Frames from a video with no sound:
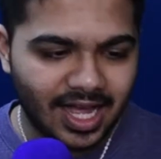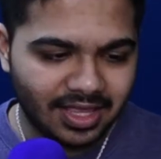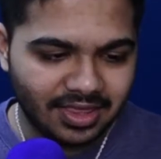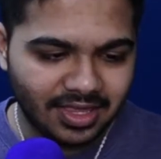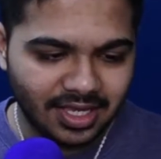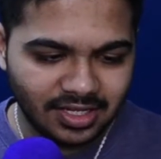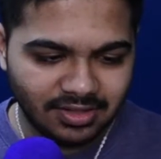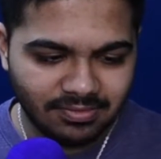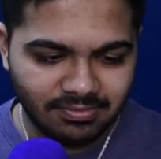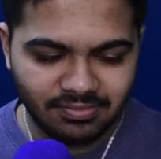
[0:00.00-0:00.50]

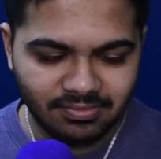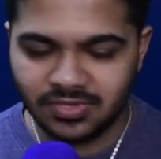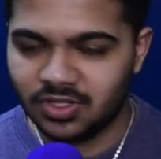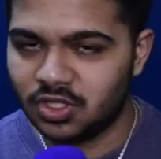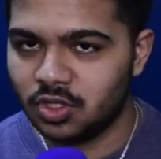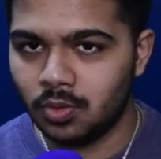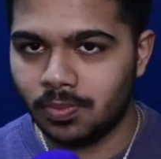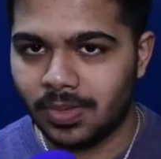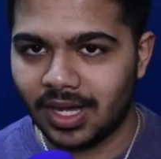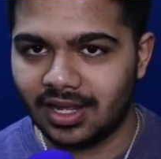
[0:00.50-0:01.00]
they
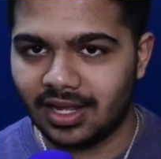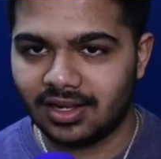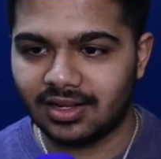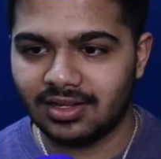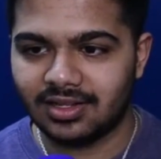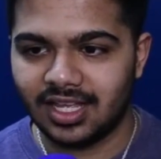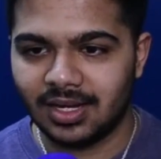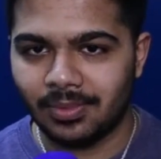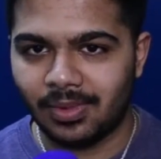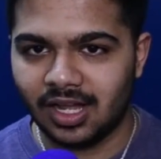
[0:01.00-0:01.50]
do better
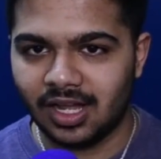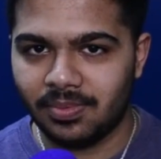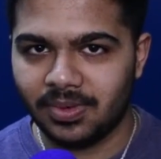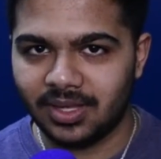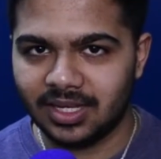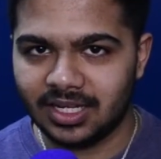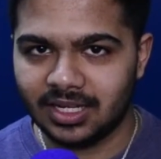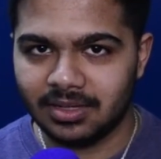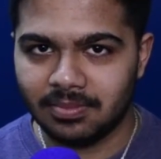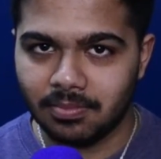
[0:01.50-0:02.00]
in my
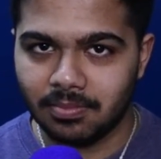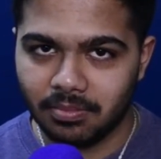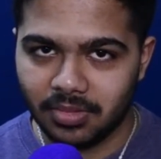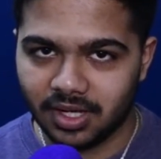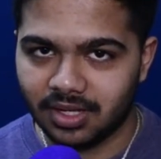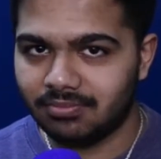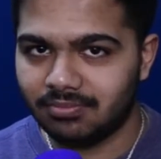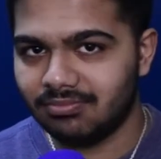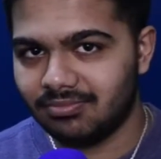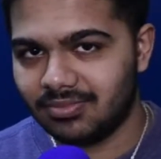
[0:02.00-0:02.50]
opinion,
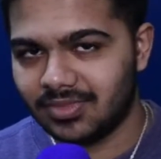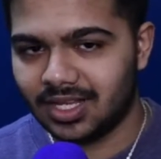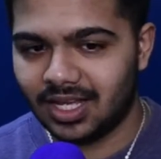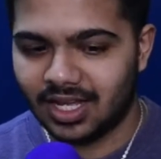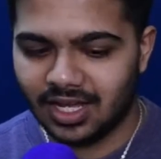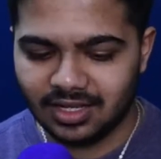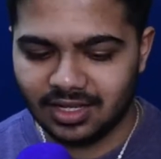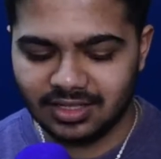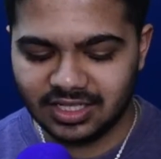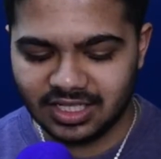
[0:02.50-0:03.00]
but
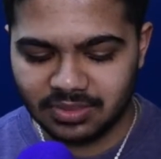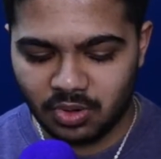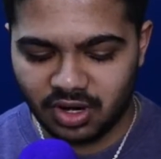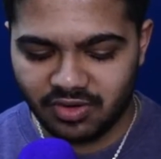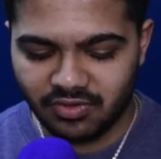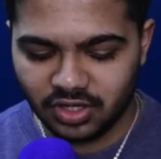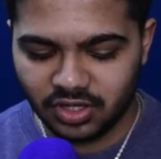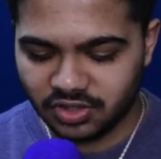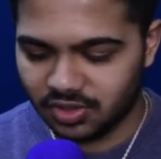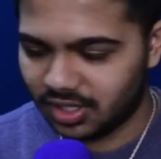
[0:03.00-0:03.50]
it's
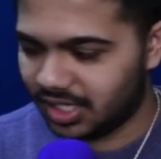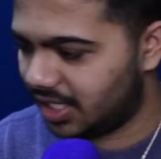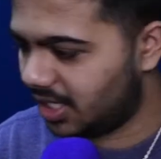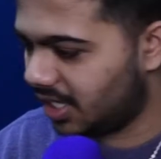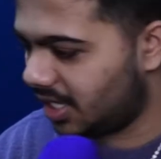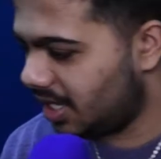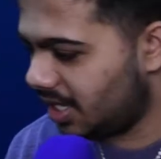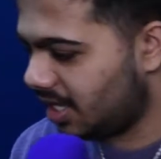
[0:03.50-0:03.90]
preference really.